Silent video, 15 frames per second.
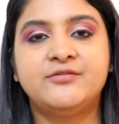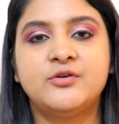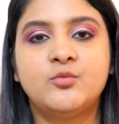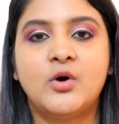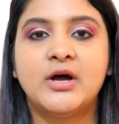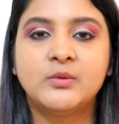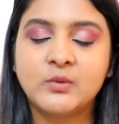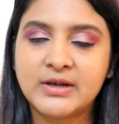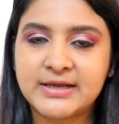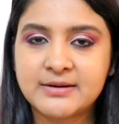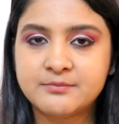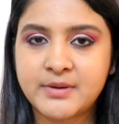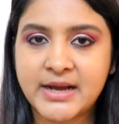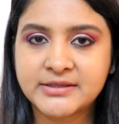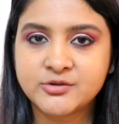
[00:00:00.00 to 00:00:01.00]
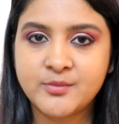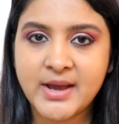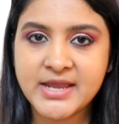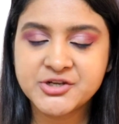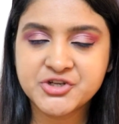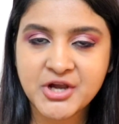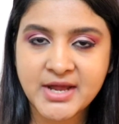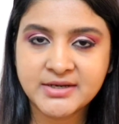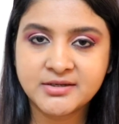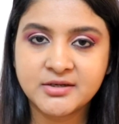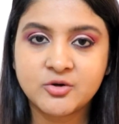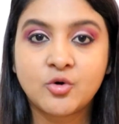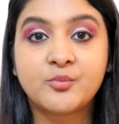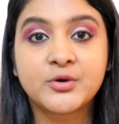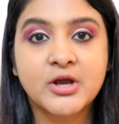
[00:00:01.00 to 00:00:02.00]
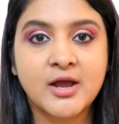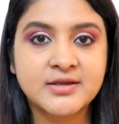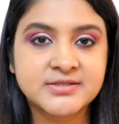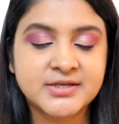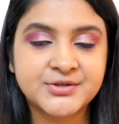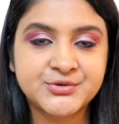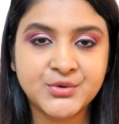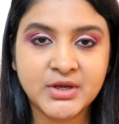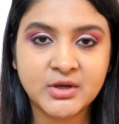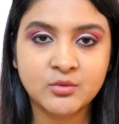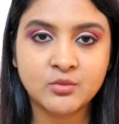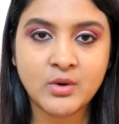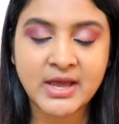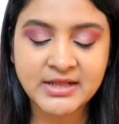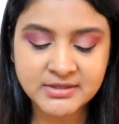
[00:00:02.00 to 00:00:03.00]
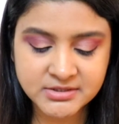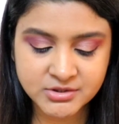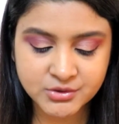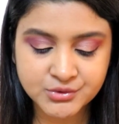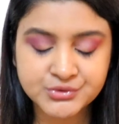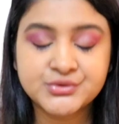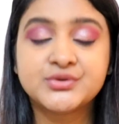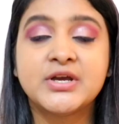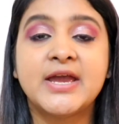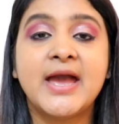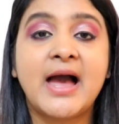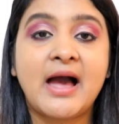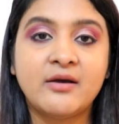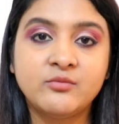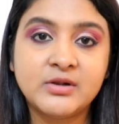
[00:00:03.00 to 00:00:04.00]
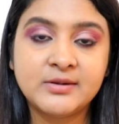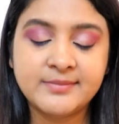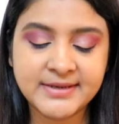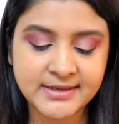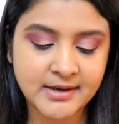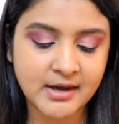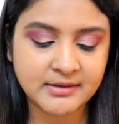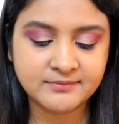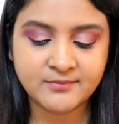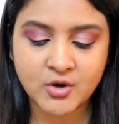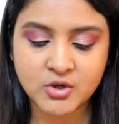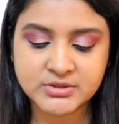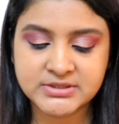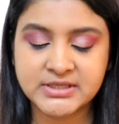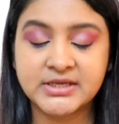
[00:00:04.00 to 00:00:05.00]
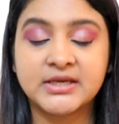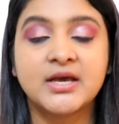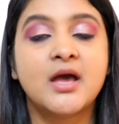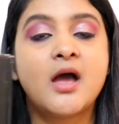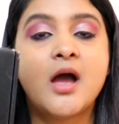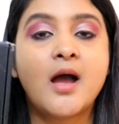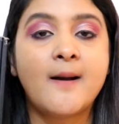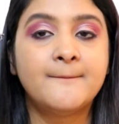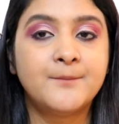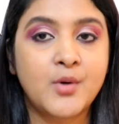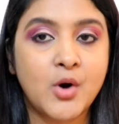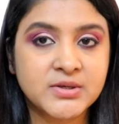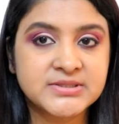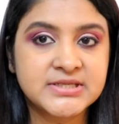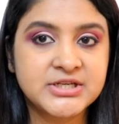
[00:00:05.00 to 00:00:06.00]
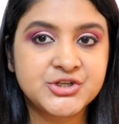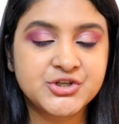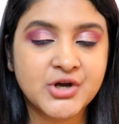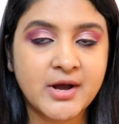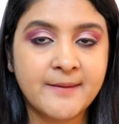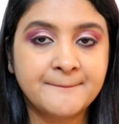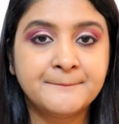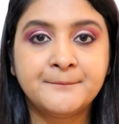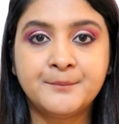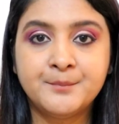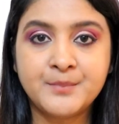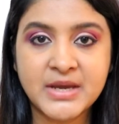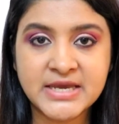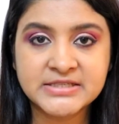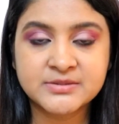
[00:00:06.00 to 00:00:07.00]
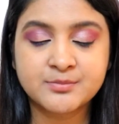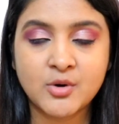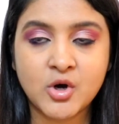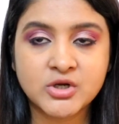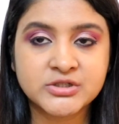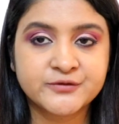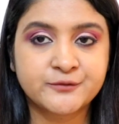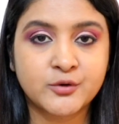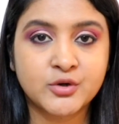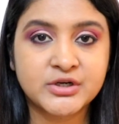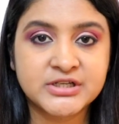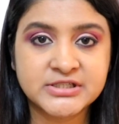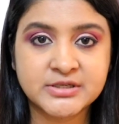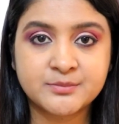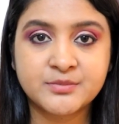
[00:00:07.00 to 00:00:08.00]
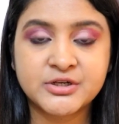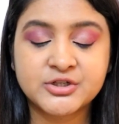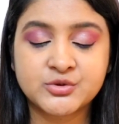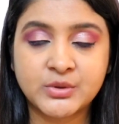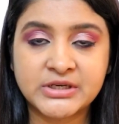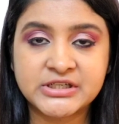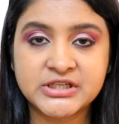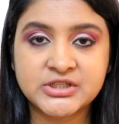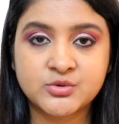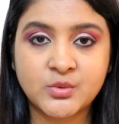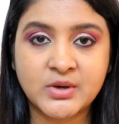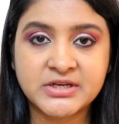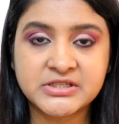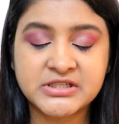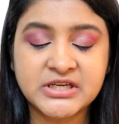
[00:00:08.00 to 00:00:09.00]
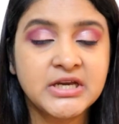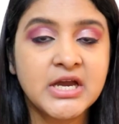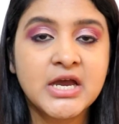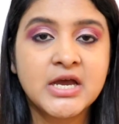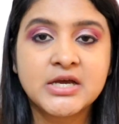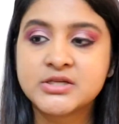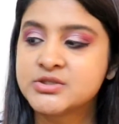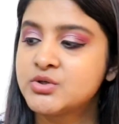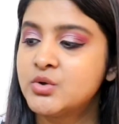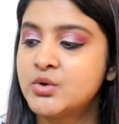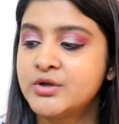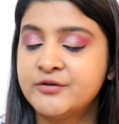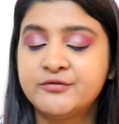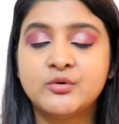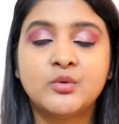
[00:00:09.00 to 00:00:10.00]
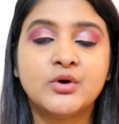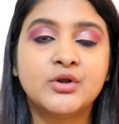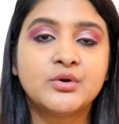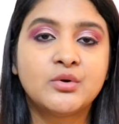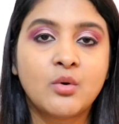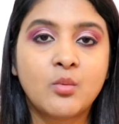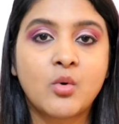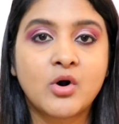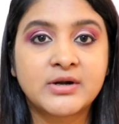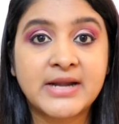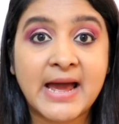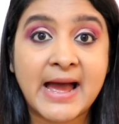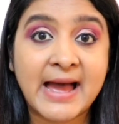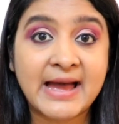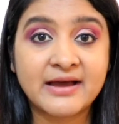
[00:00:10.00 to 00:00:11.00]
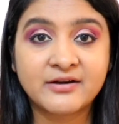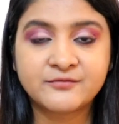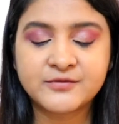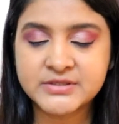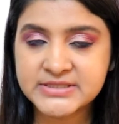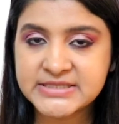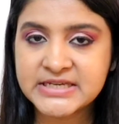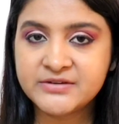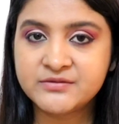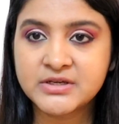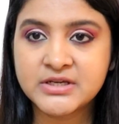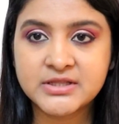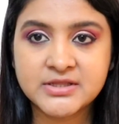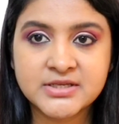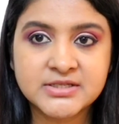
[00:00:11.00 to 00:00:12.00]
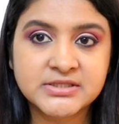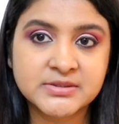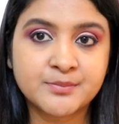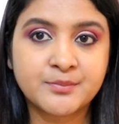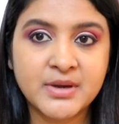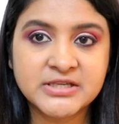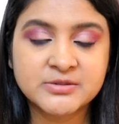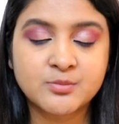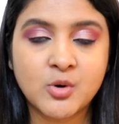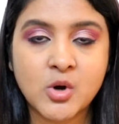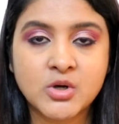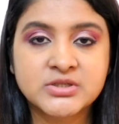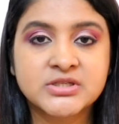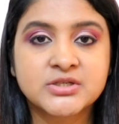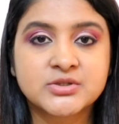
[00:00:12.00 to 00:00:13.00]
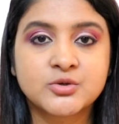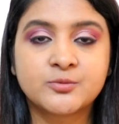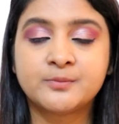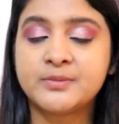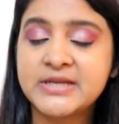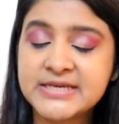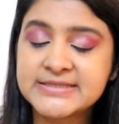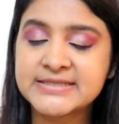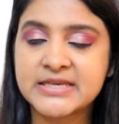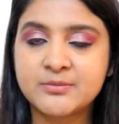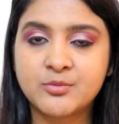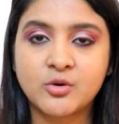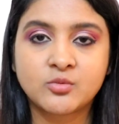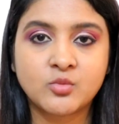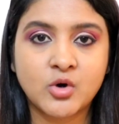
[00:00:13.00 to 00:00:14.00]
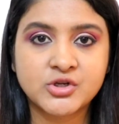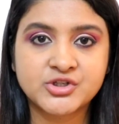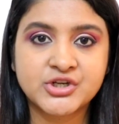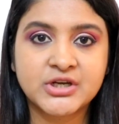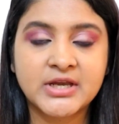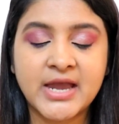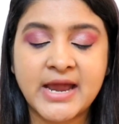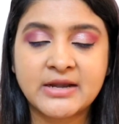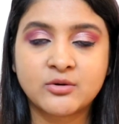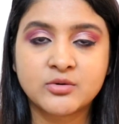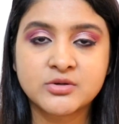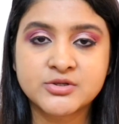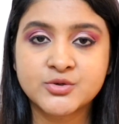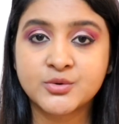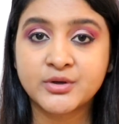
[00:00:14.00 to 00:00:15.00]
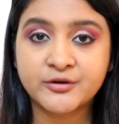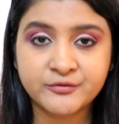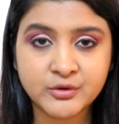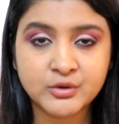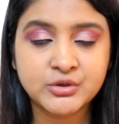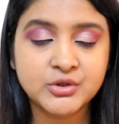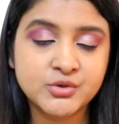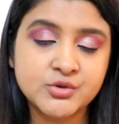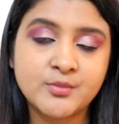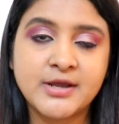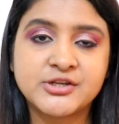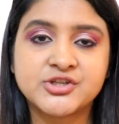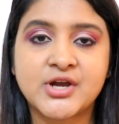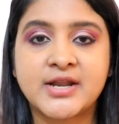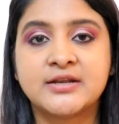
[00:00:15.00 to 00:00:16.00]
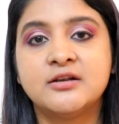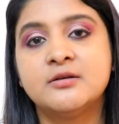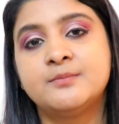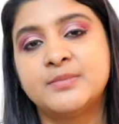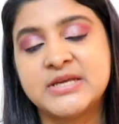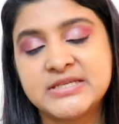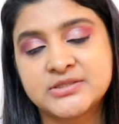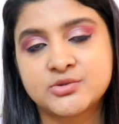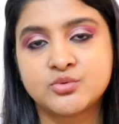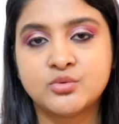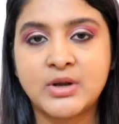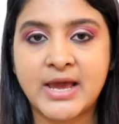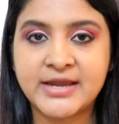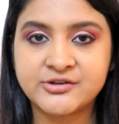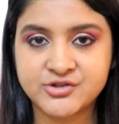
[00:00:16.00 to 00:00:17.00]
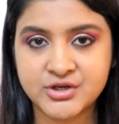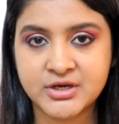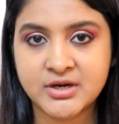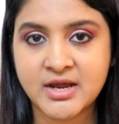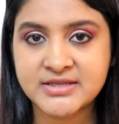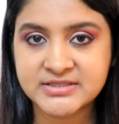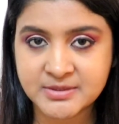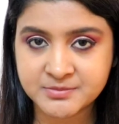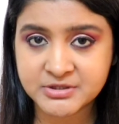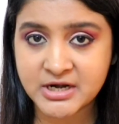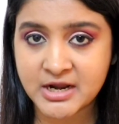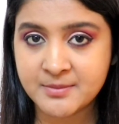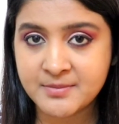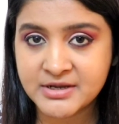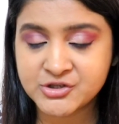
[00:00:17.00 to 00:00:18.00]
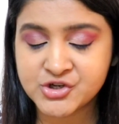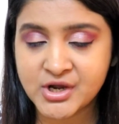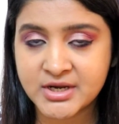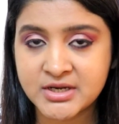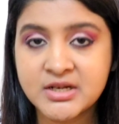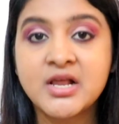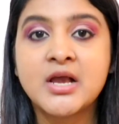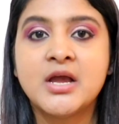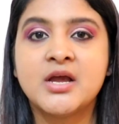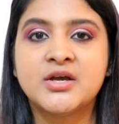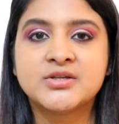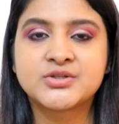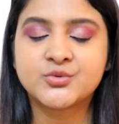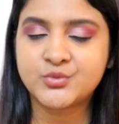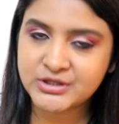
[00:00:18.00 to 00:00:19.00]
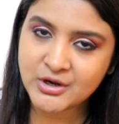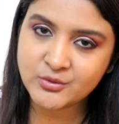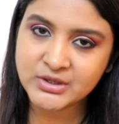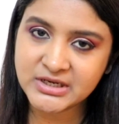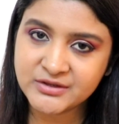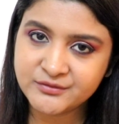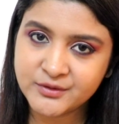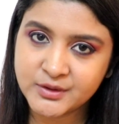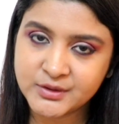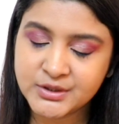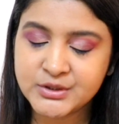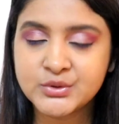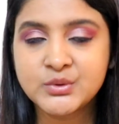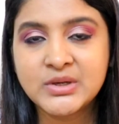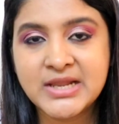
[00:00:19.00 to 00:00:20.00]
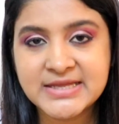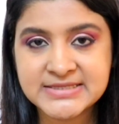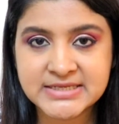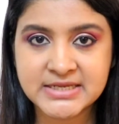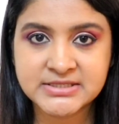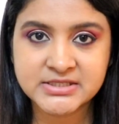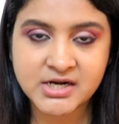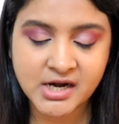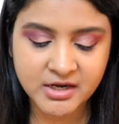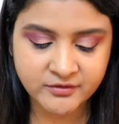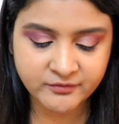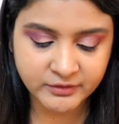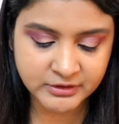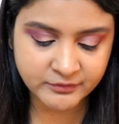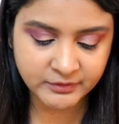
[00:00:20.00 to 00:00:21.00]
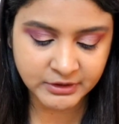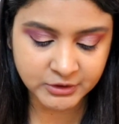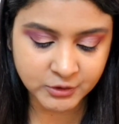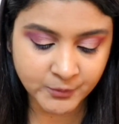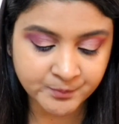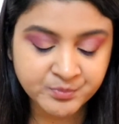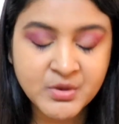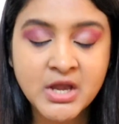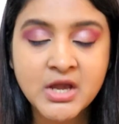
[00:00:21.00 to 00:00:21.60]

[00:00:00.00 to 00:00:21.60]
everyone, welcome back to my channel. Hope you guys are doing well. So today I will be unboxing Boxy Charm base box for December 2020. So if you want to know what I have received in this base box, so please keep on watching. And also if you're new to my channel, please do like, share and subscribe my channel. So without any further ado, let's get started with the video.